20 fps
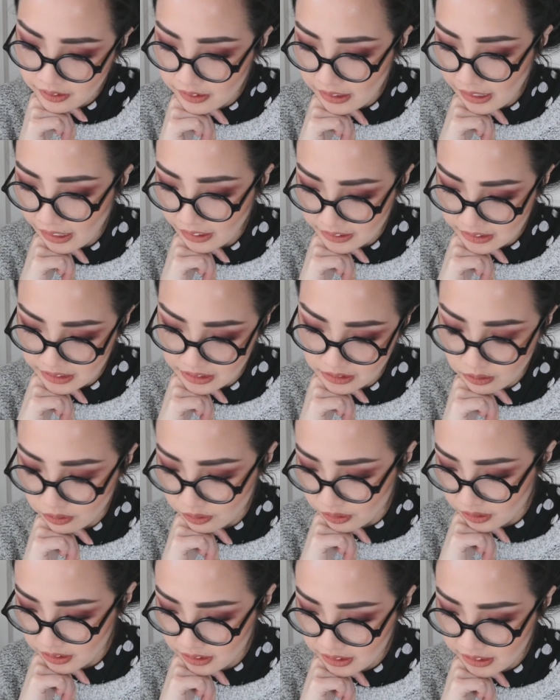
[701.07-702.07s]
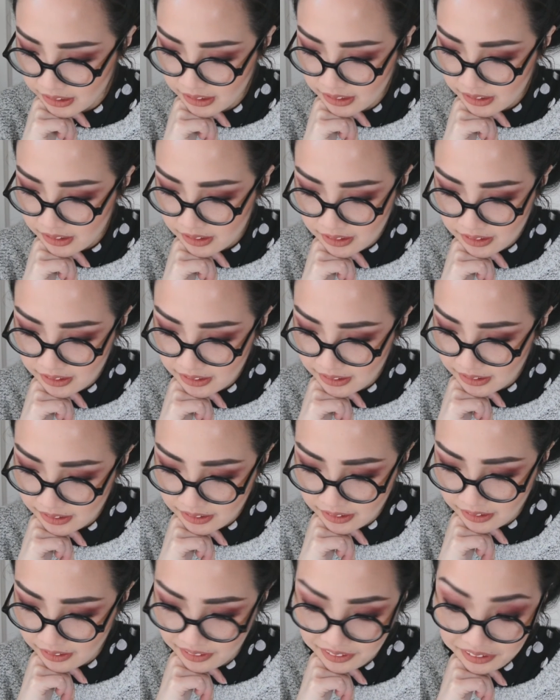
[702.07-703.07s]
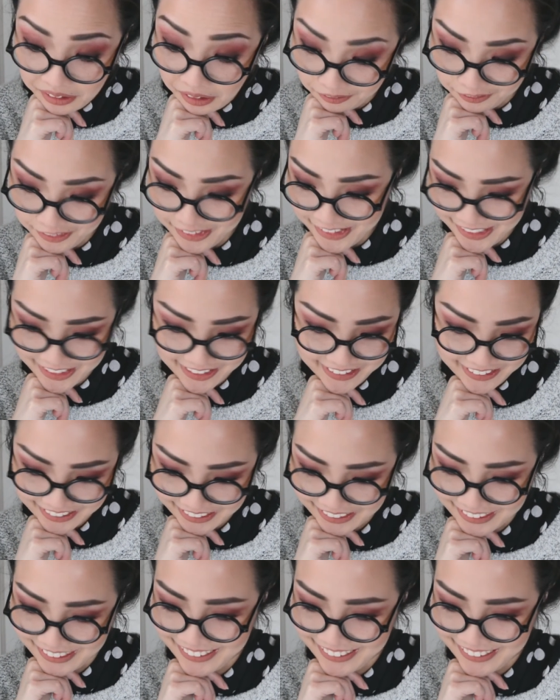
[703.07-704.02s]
active, not physically,